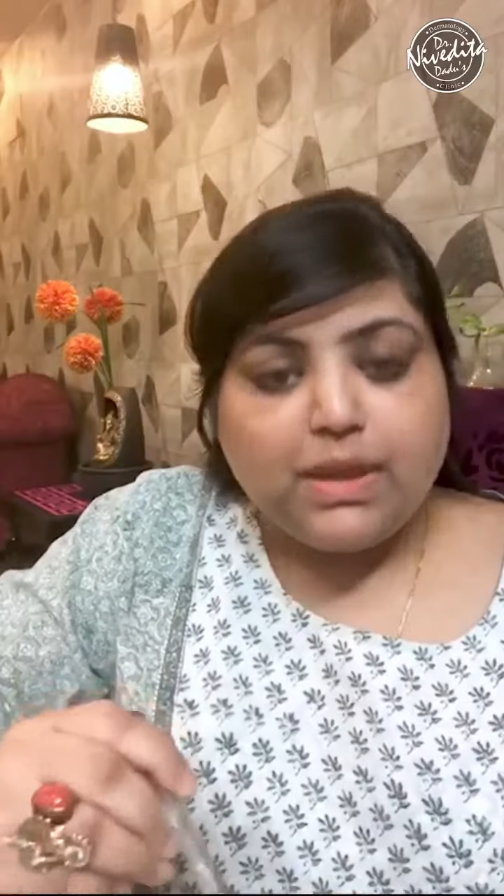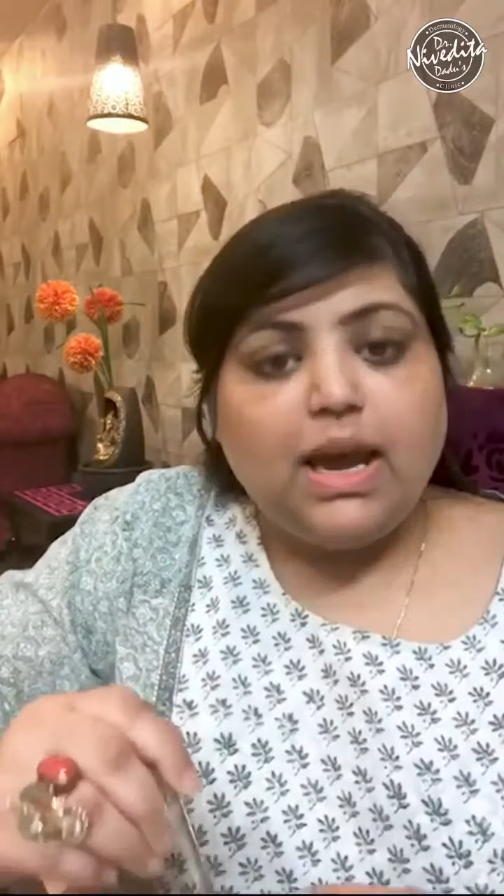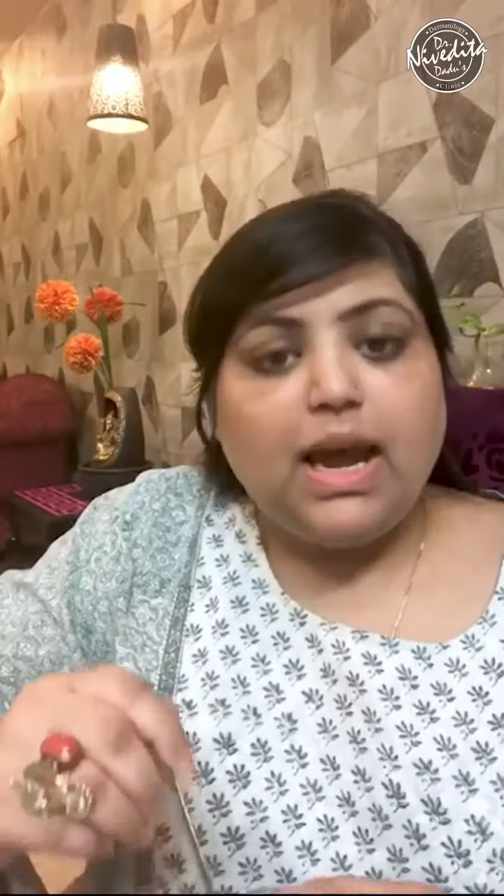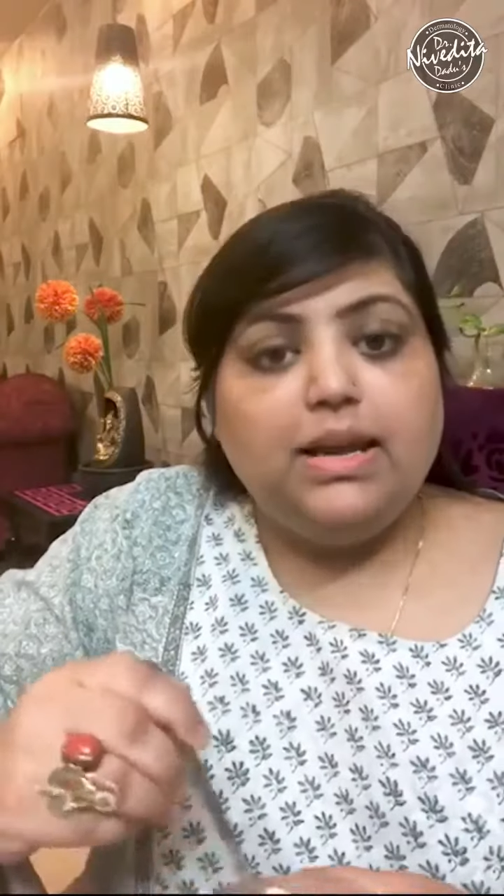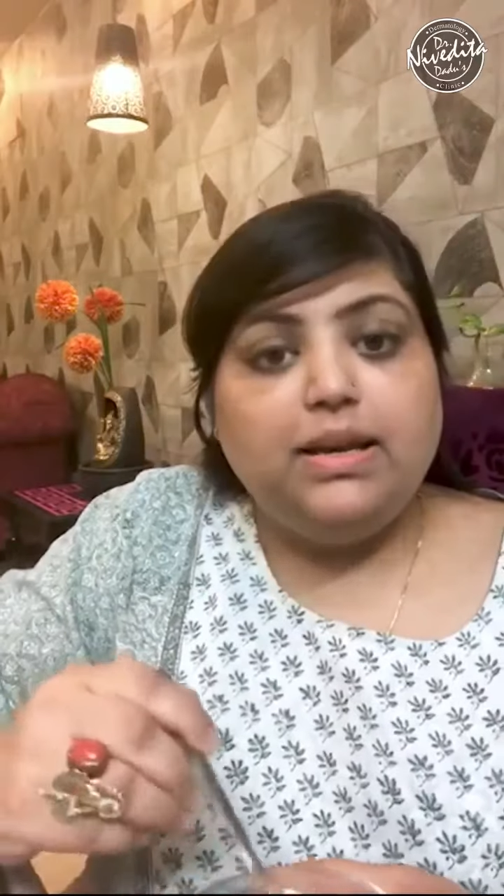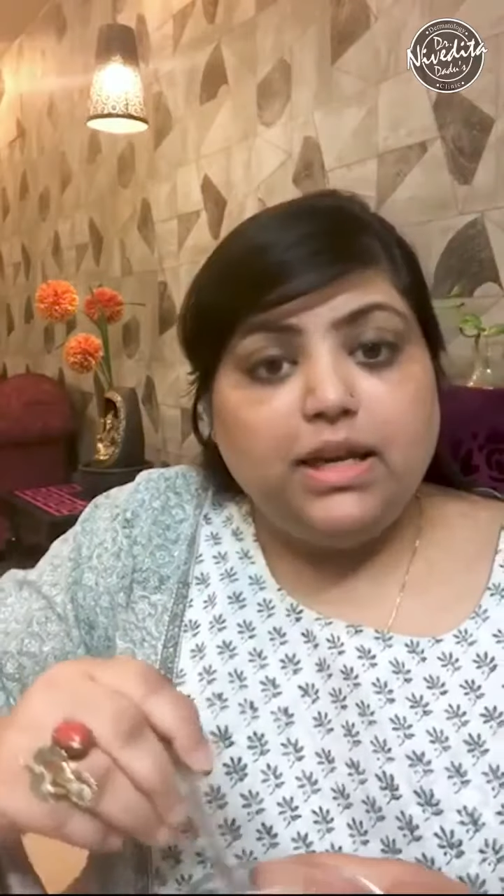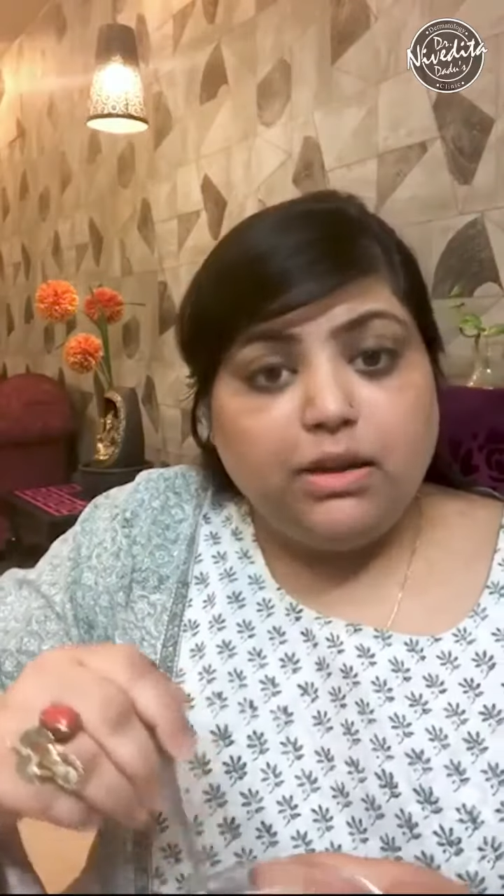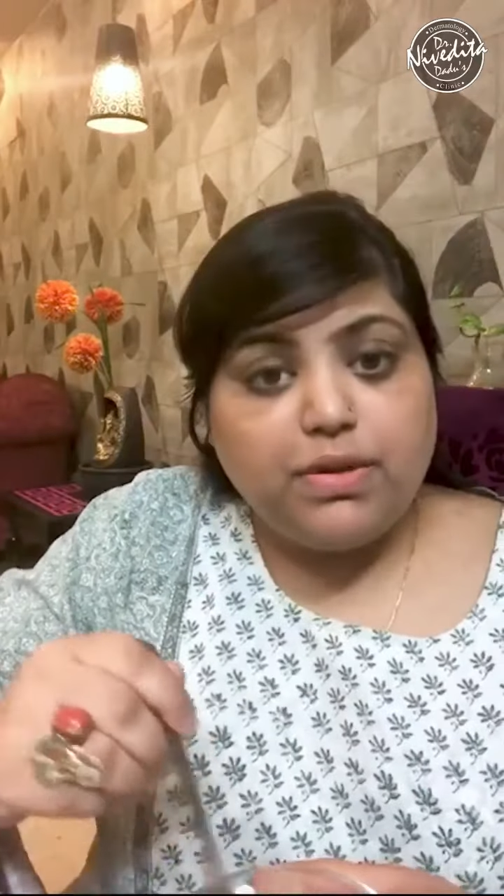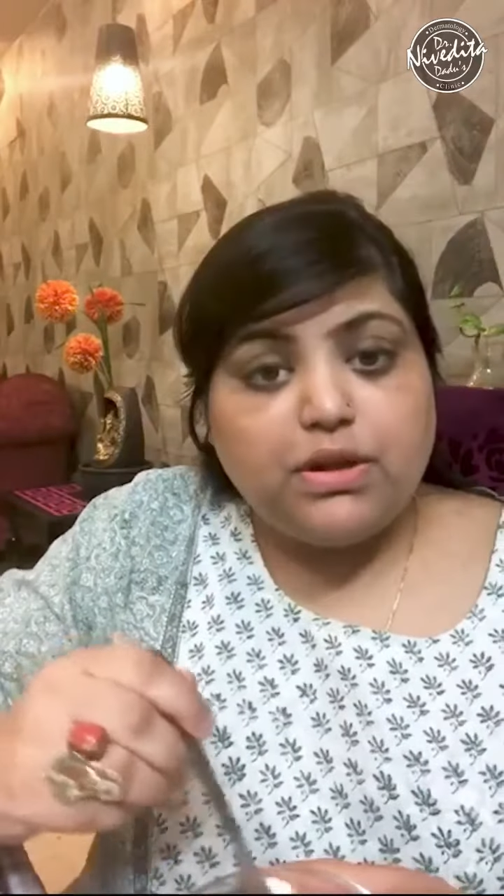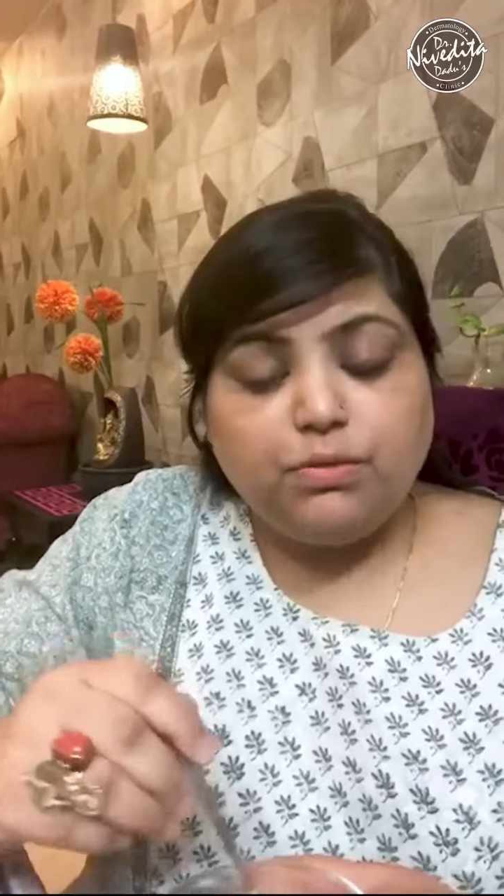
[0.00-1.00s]
and leave
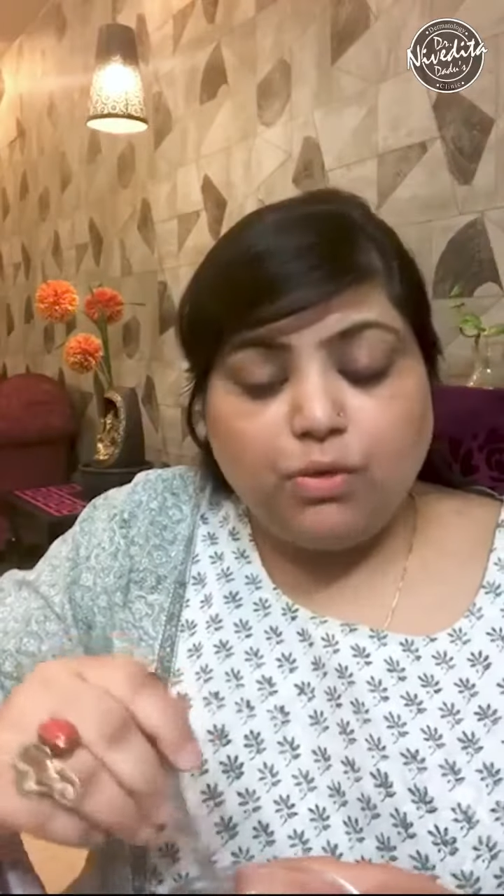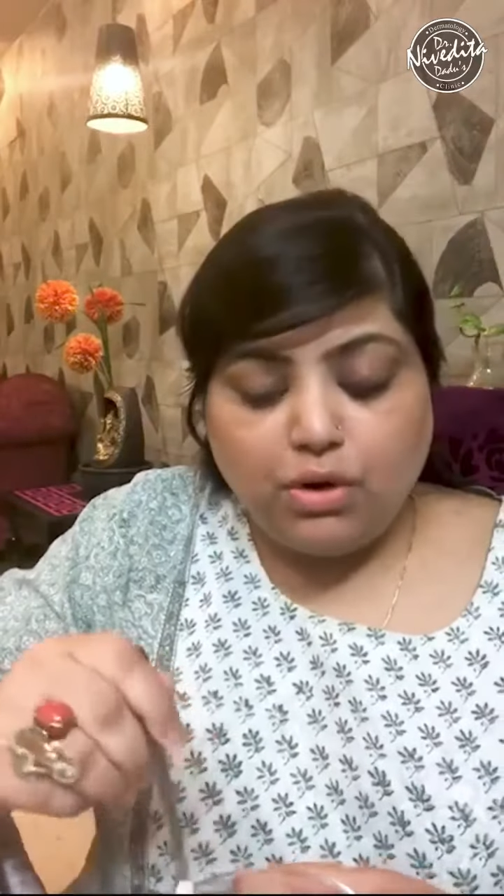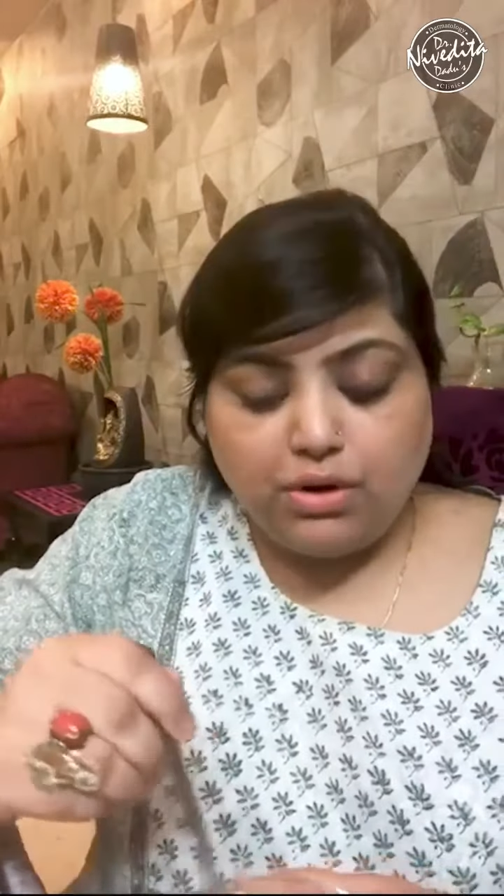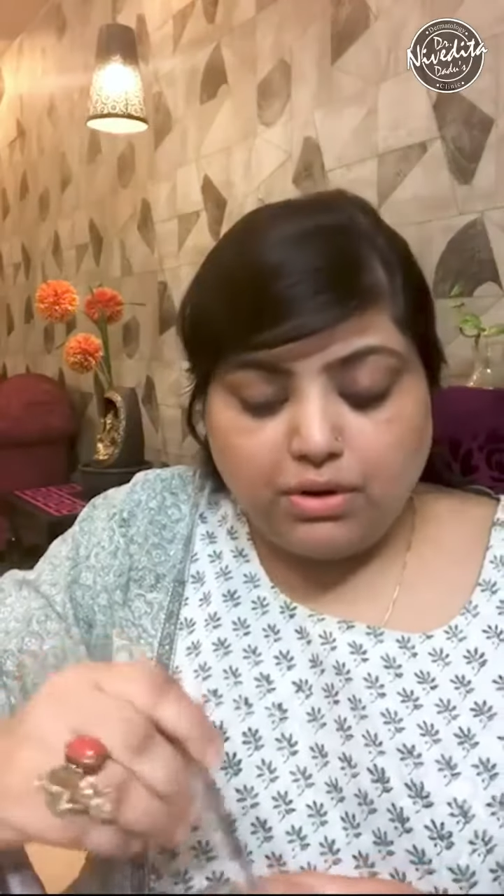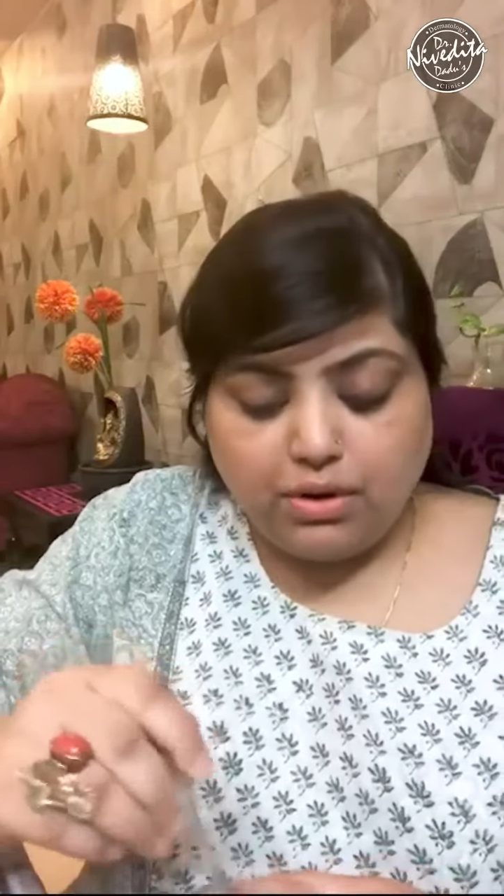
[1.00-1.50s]
it for